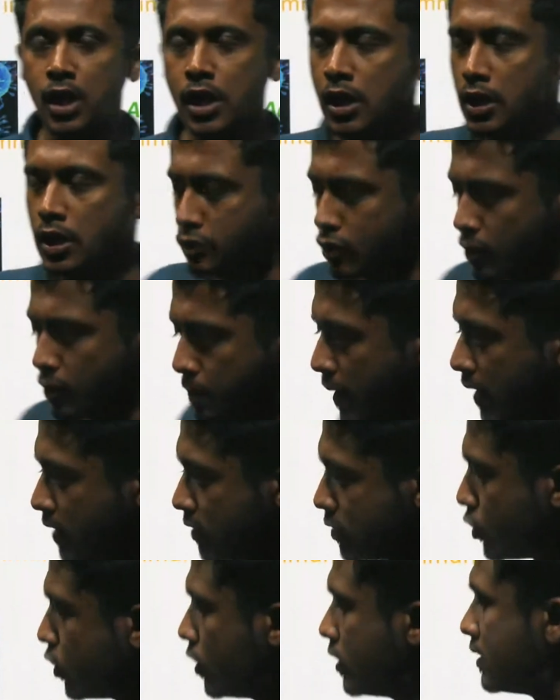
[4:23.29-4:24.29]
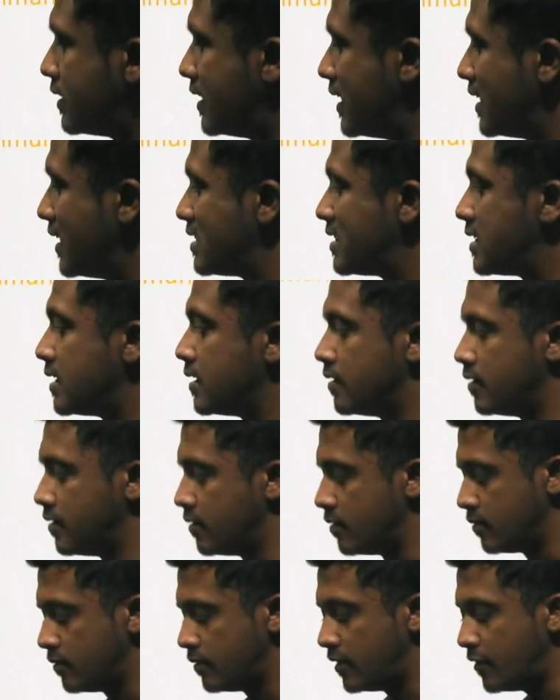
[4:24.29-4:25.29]
So, based on this
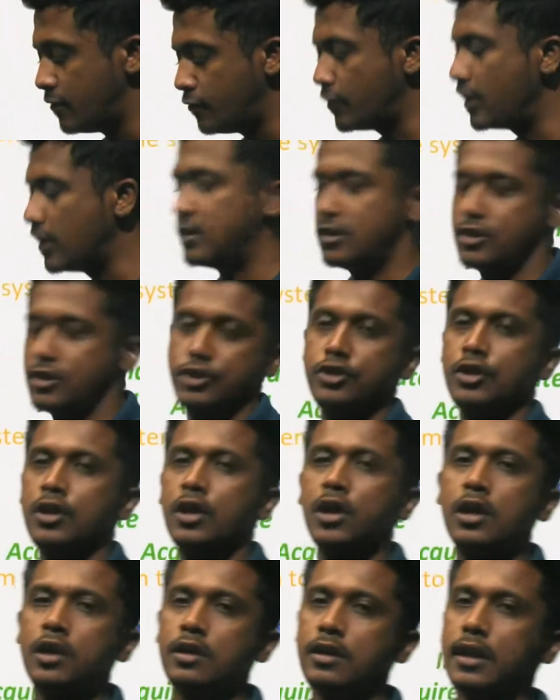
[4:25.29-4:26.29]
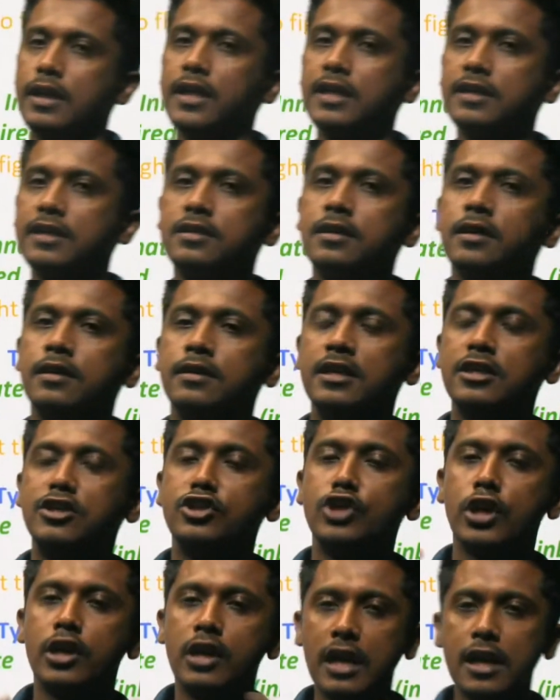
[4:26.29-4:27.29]
difference, that is the
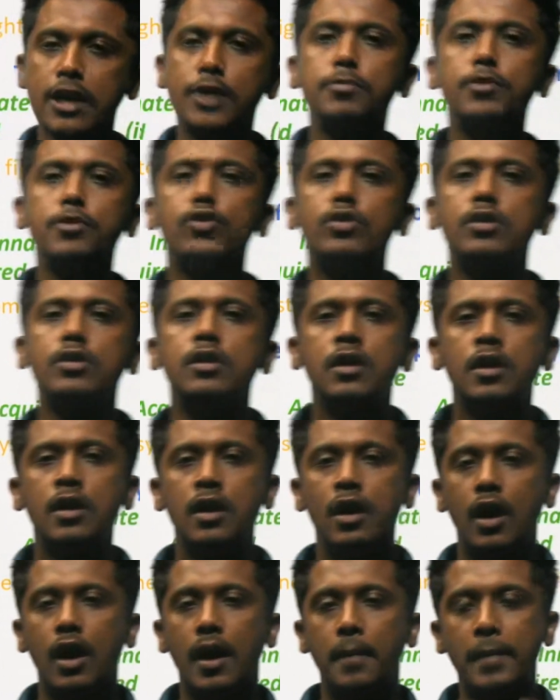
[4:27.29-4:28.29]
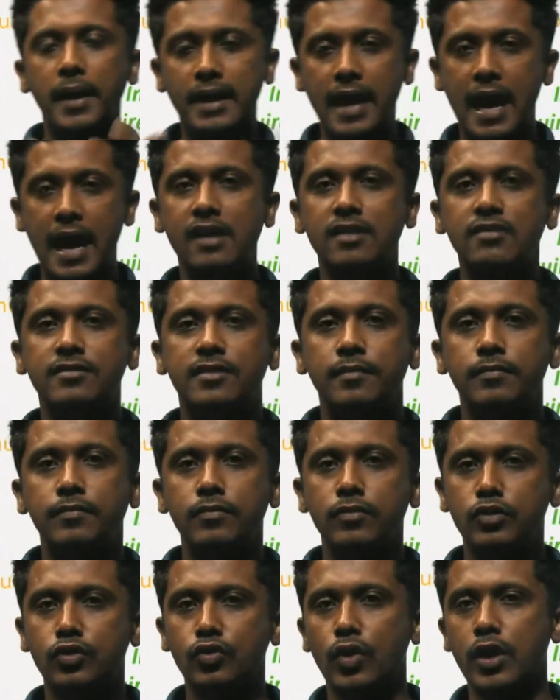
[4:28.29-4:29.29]
general immune mechanism
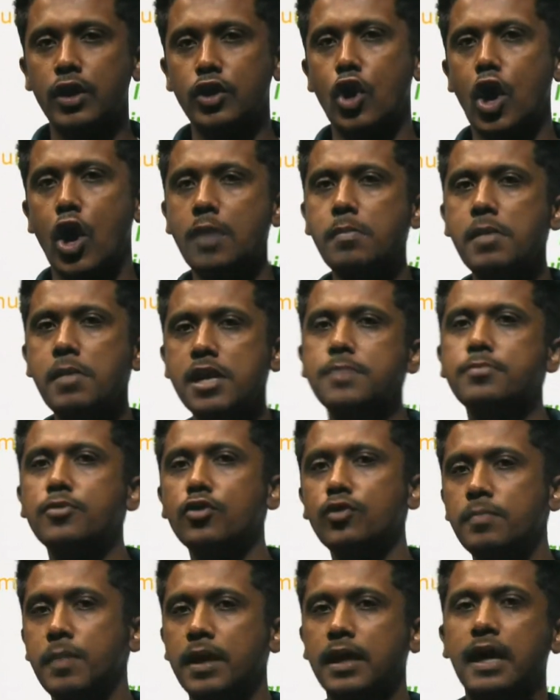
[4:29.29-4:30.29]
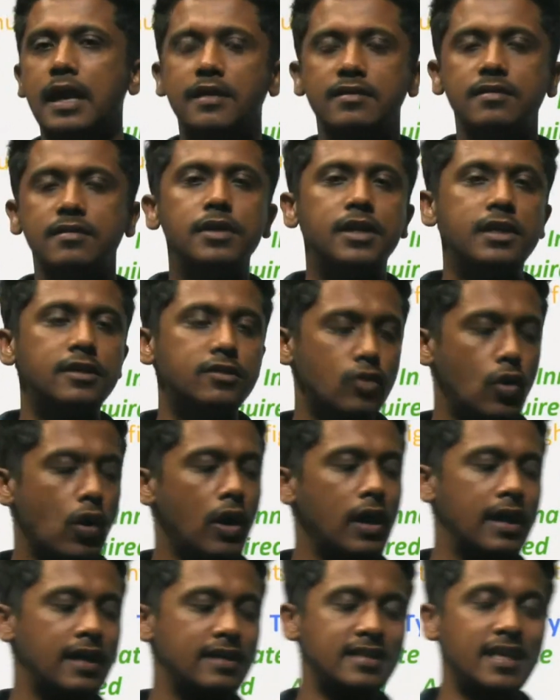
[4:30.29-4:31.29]
to a normal immune mechanism, it is
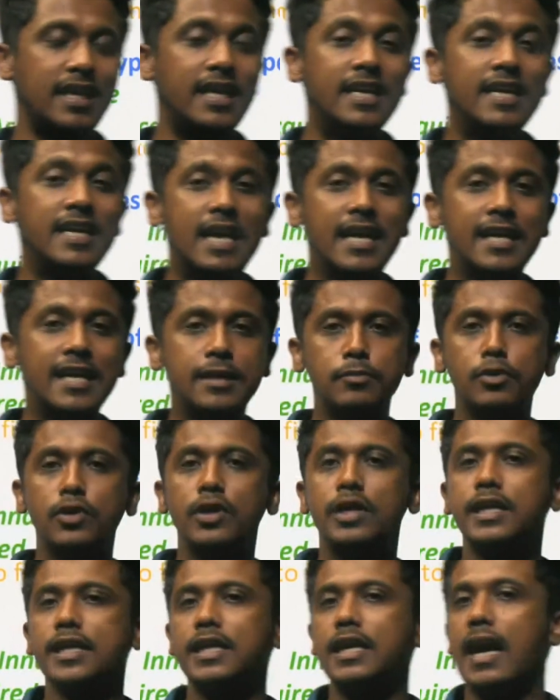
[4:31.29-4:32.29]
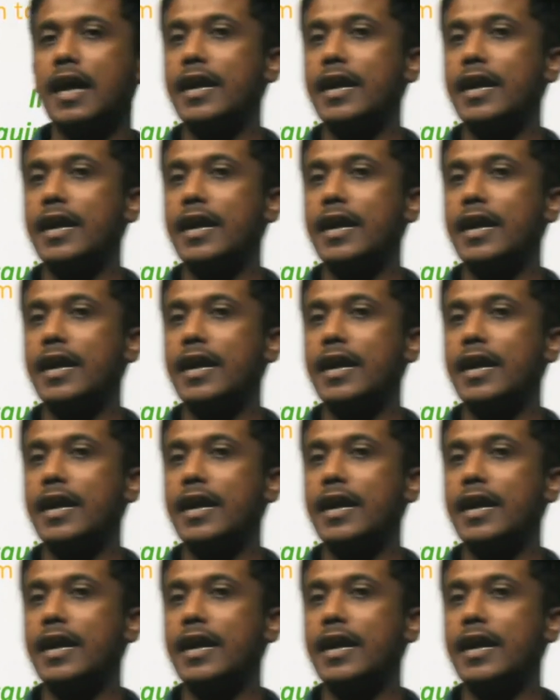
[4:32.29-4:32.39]
called as innate immunity and